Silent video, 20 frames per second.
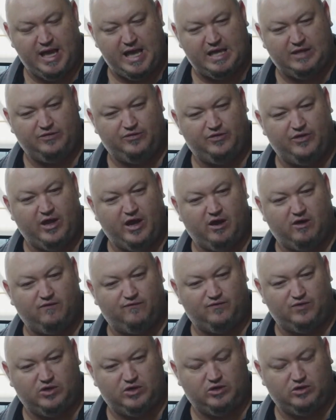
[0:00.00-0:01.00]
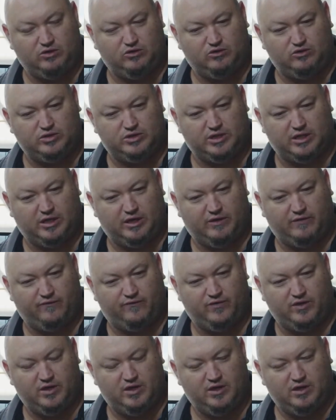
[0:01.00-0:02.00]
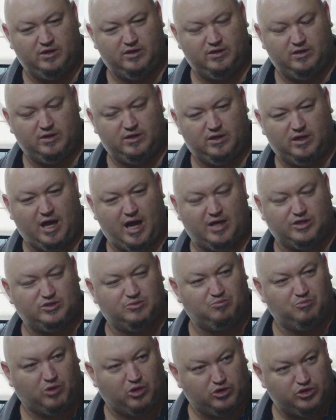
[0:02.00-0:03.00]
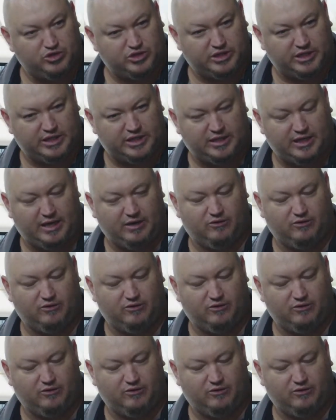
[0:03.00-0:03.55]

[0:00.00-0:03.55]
and their views of God's mercy?